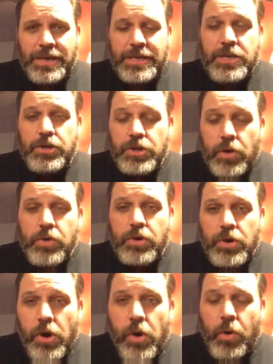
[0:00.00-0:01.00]
And you don't
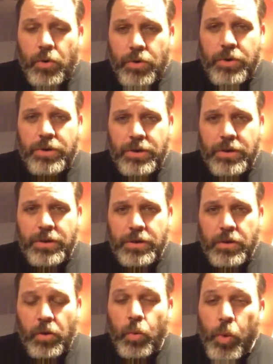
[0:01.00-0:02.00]
know
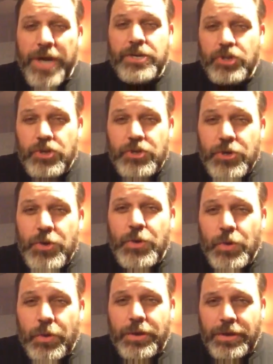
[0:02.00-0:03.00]
what to
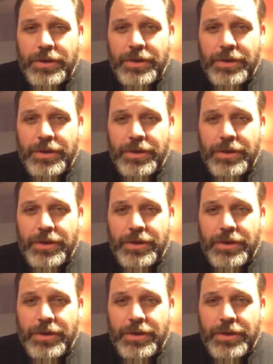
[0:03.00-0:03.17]
do.